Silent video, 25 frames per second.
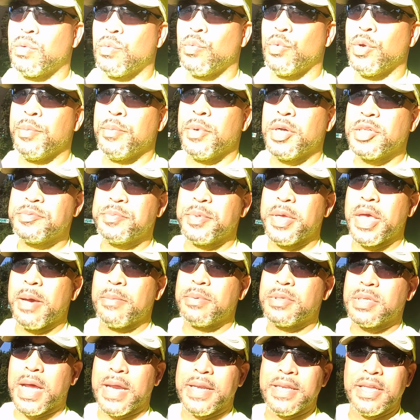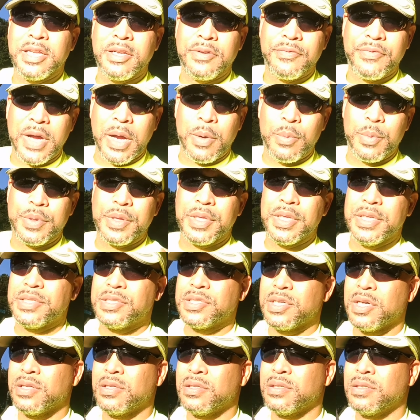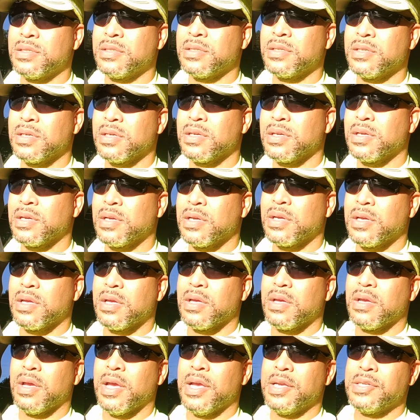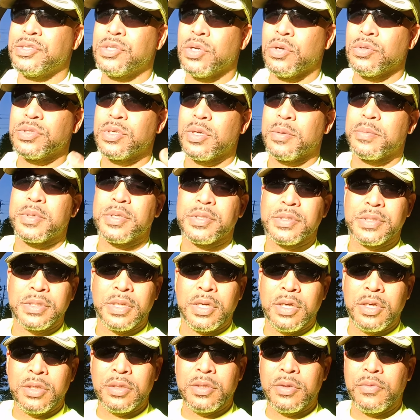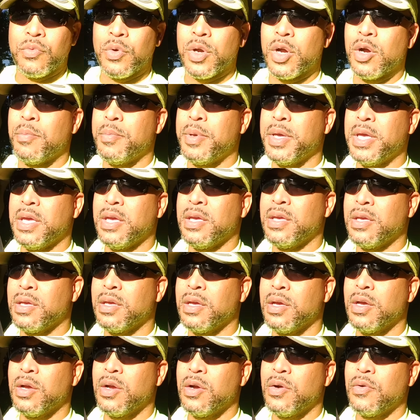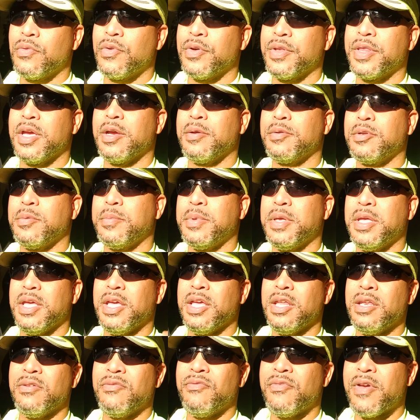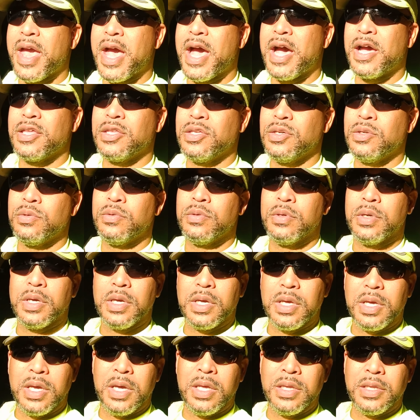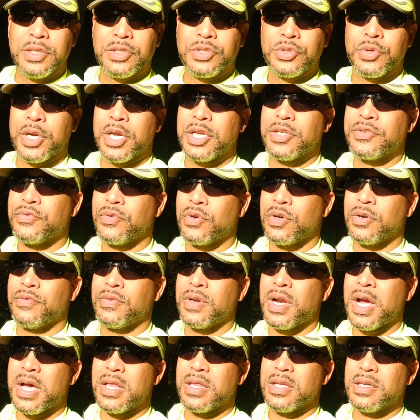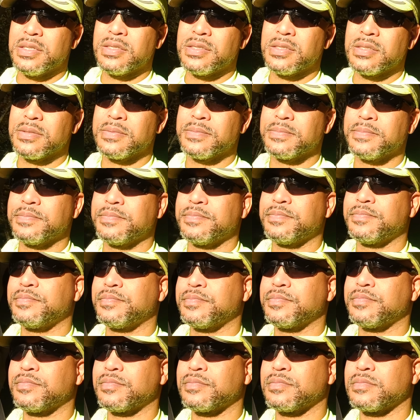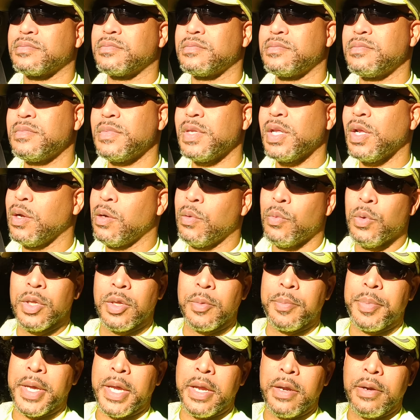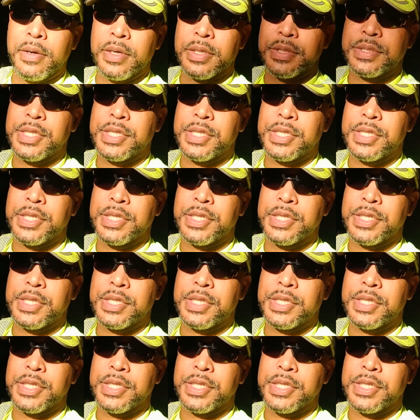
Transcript: we must be able to identify with each other and show some concern of well-being for there to be any value in the transfer of knowledge. Whether parent,